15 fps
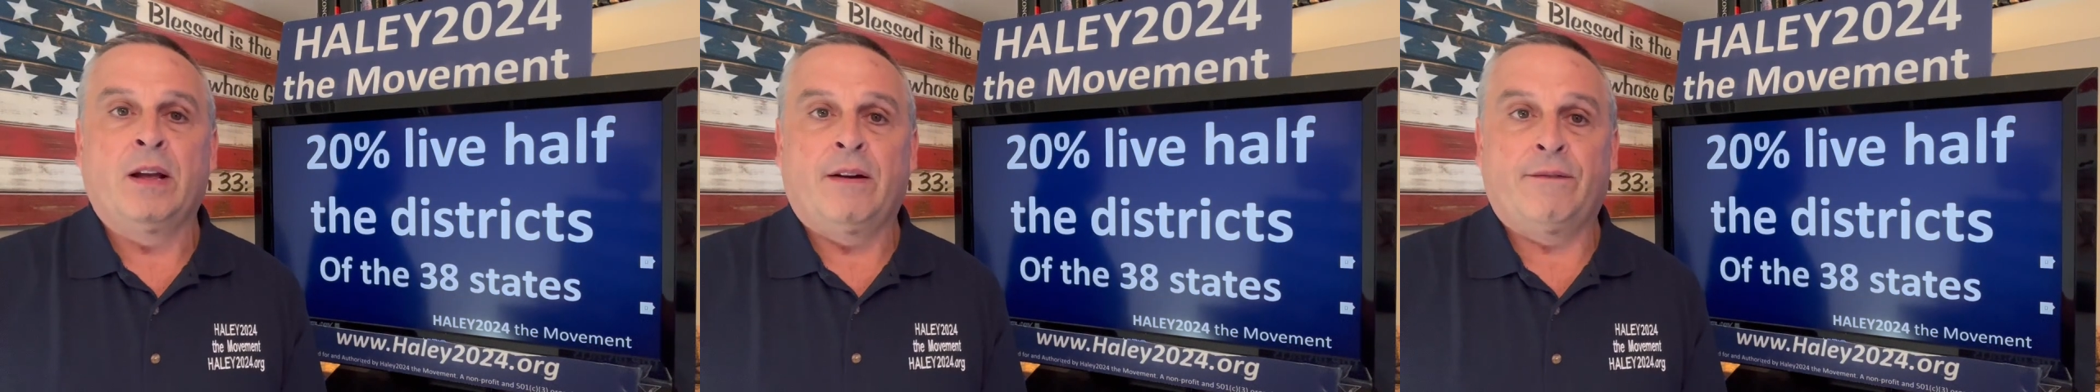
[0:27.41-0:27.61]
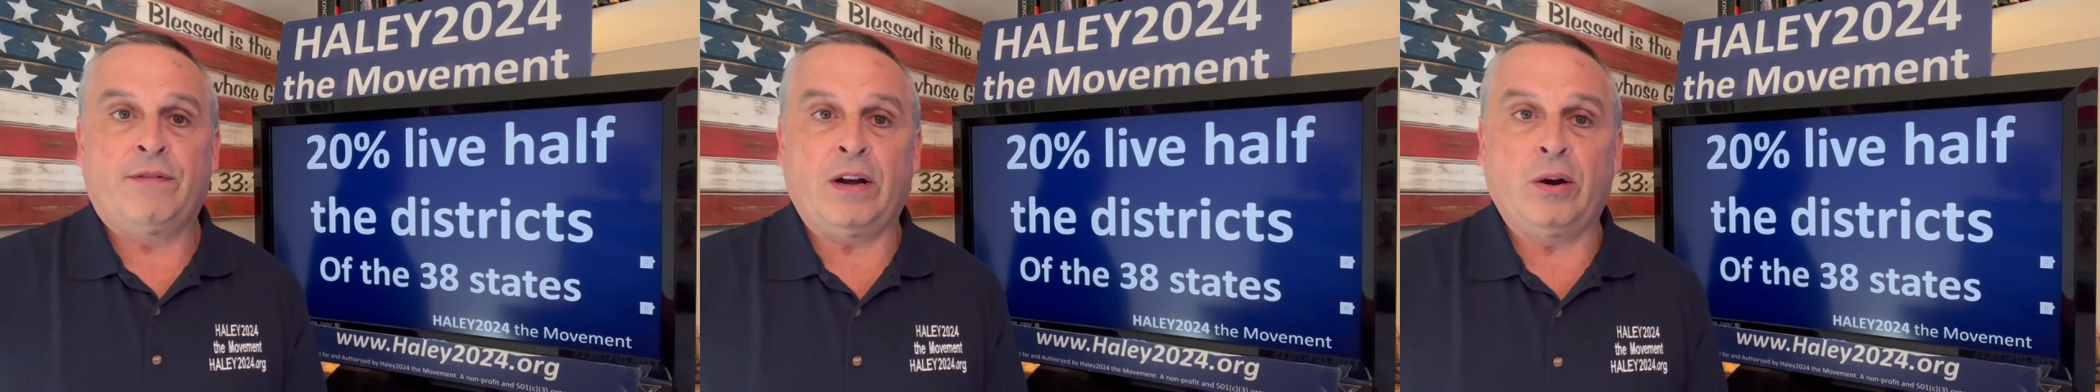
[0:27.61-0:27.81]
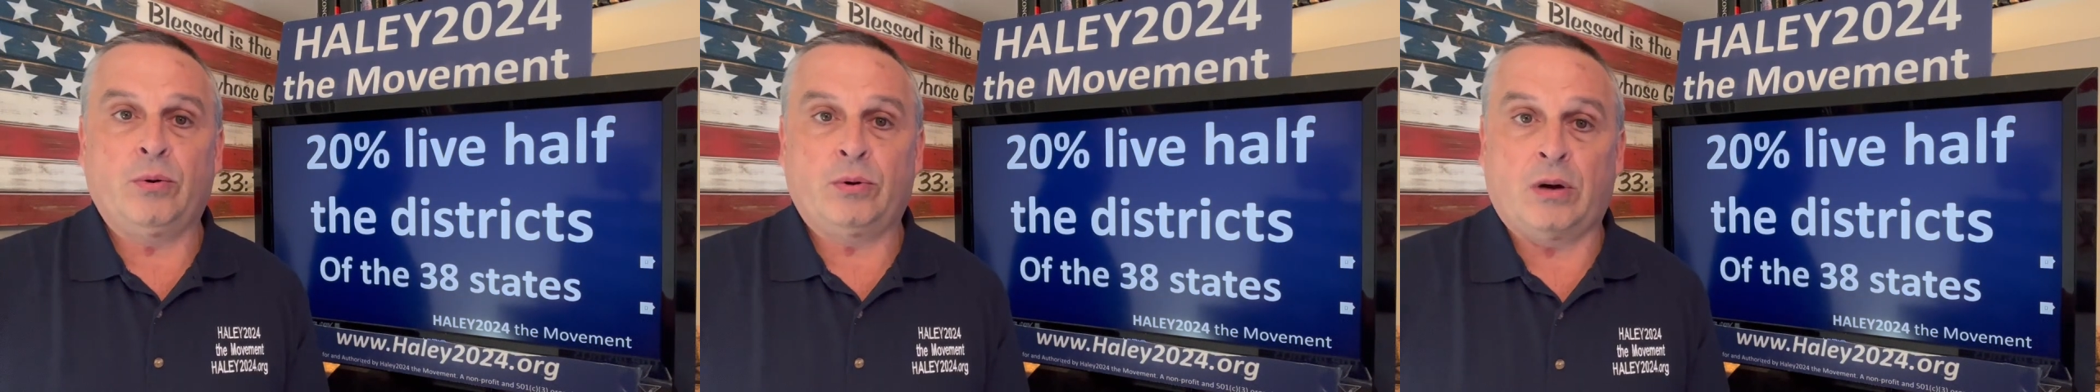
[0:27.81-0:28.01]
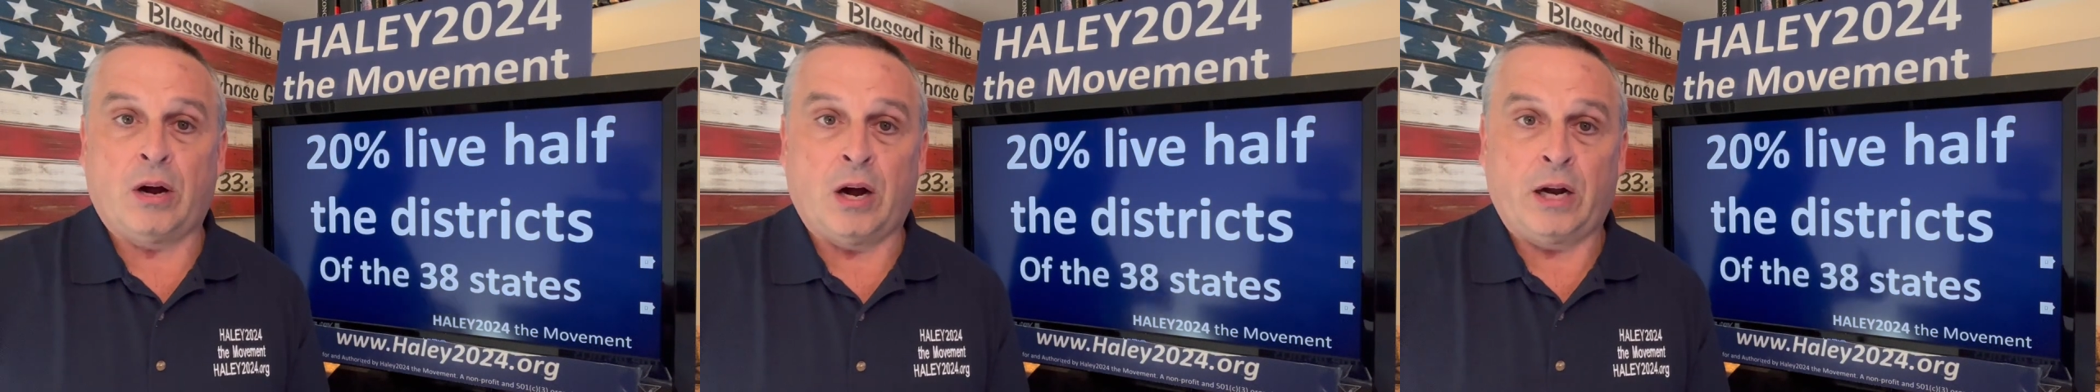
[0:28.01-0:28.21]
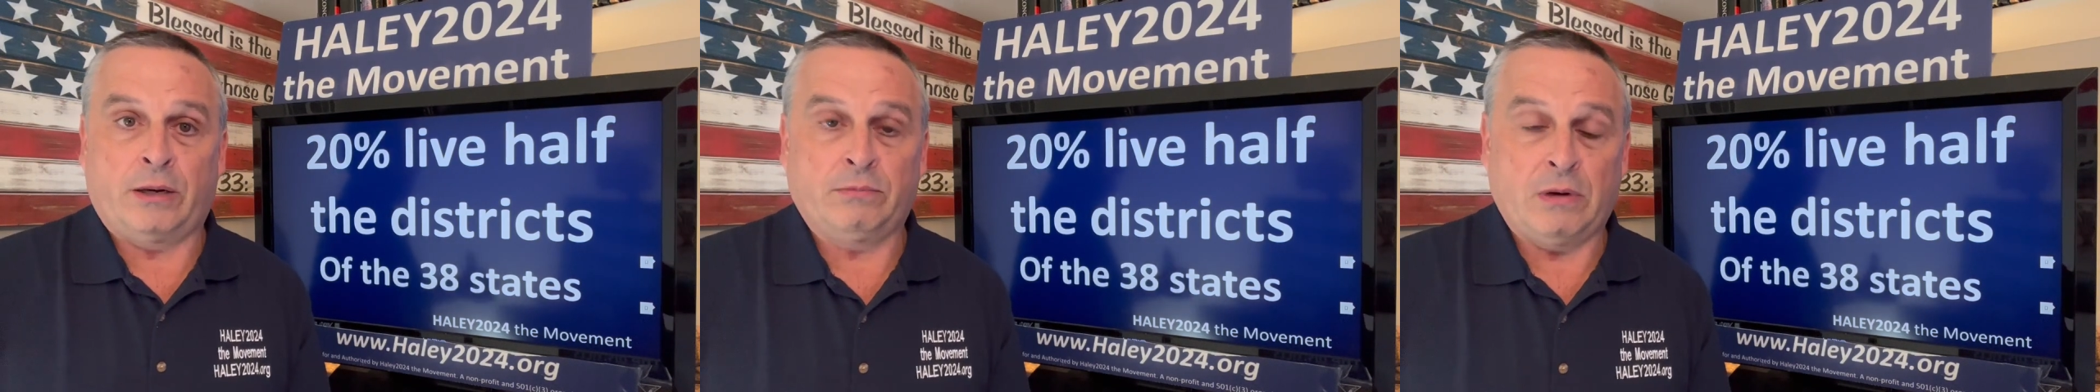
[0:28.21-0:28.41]
vote
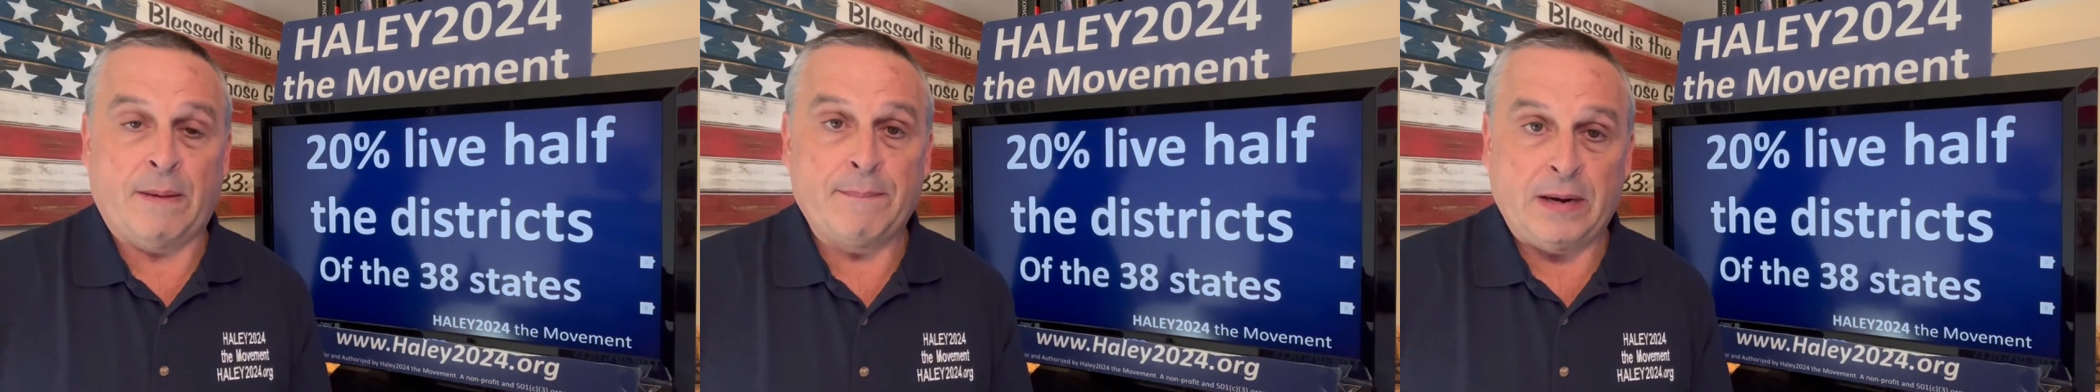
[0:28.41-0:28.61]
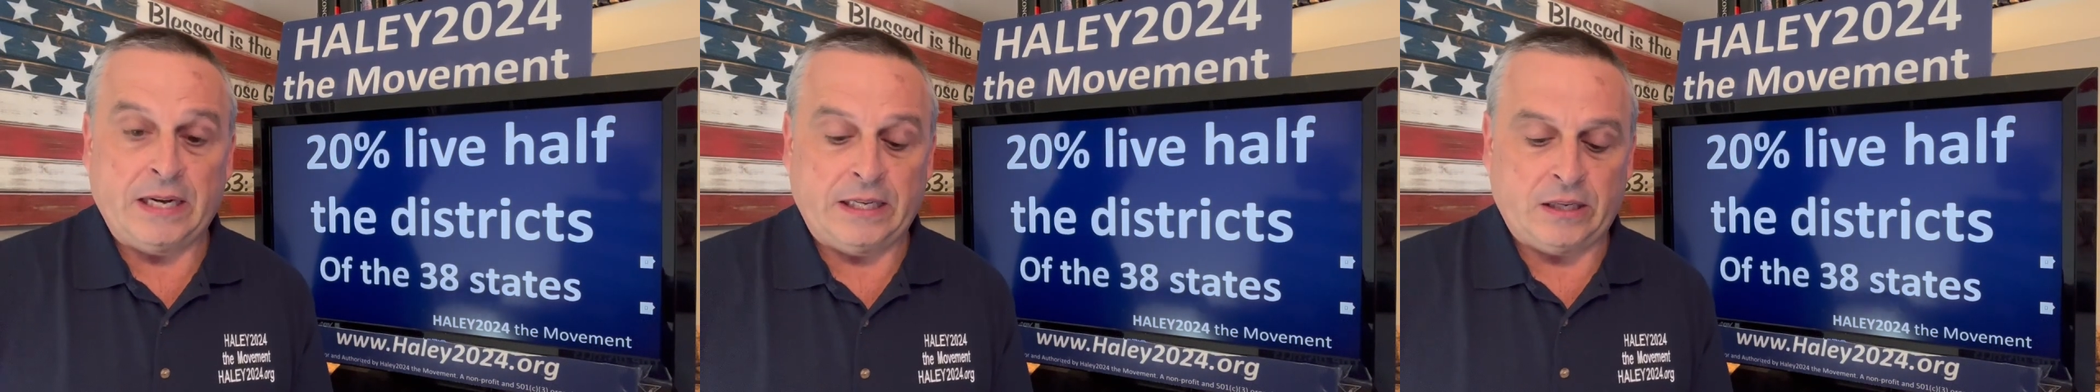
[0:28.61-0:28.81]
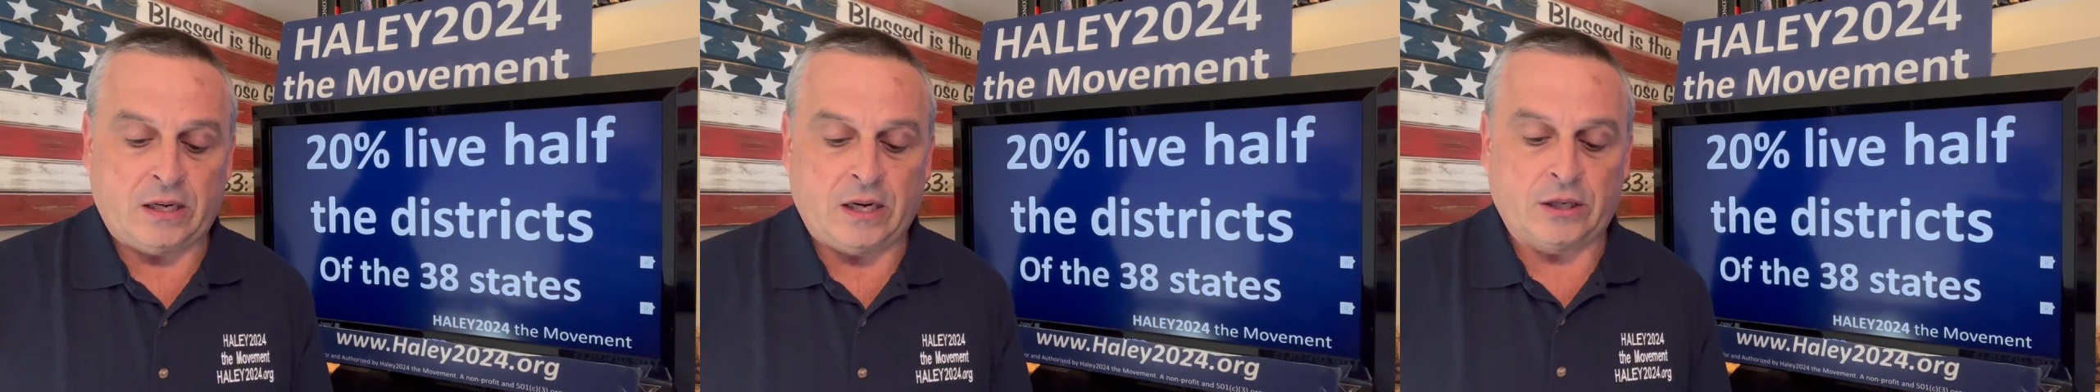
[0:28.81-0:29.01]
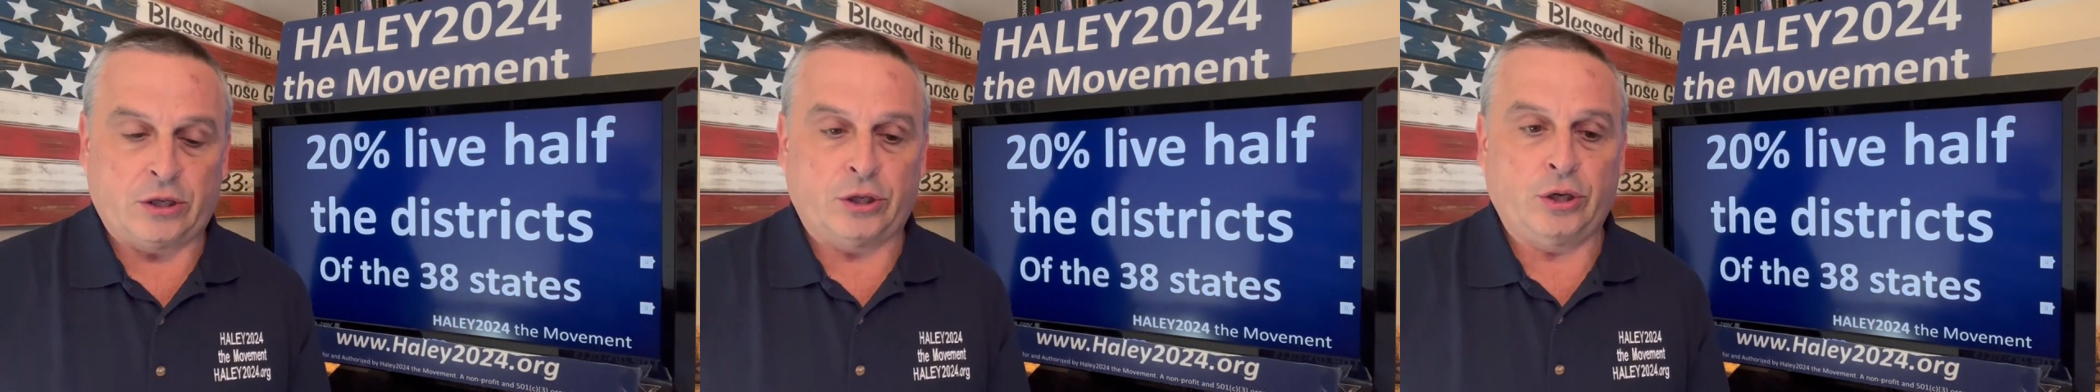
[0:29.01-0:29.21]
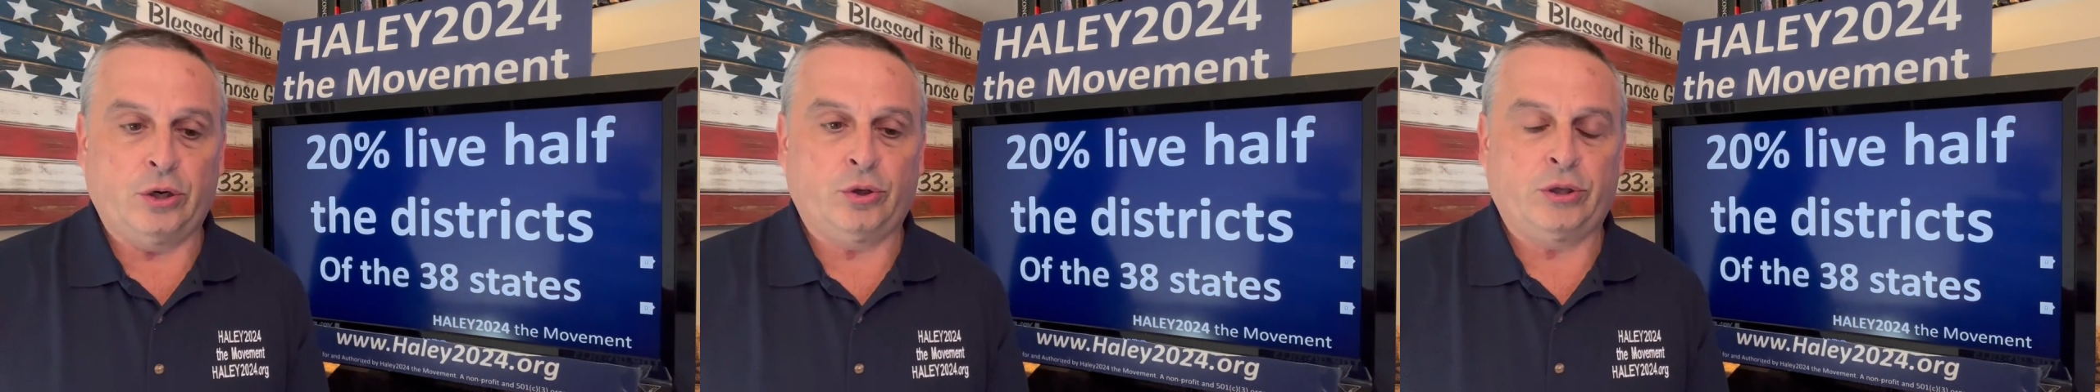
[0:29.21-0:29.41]
on amending the
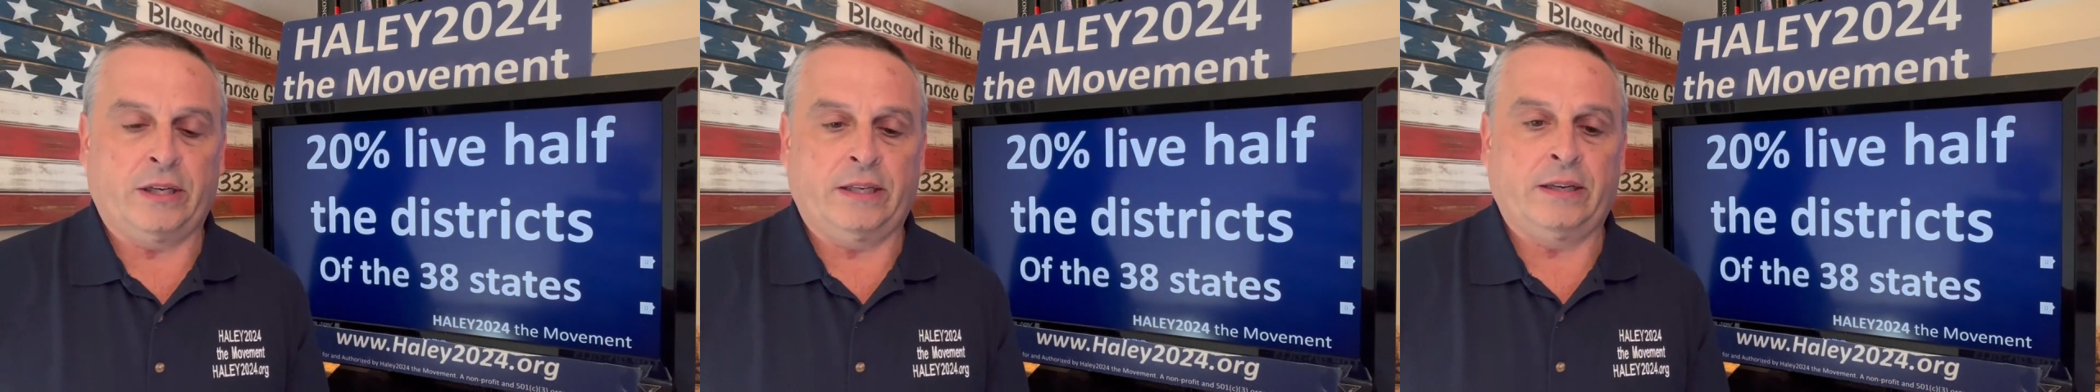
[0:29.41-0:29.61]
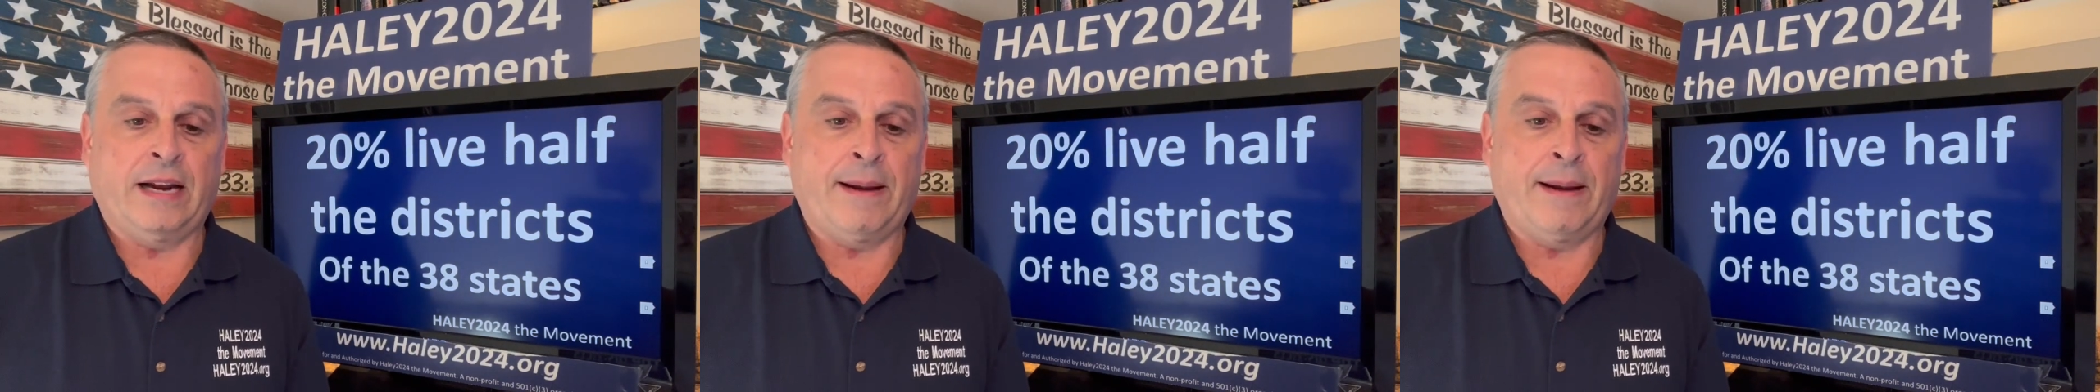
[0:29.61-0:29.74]
Constitution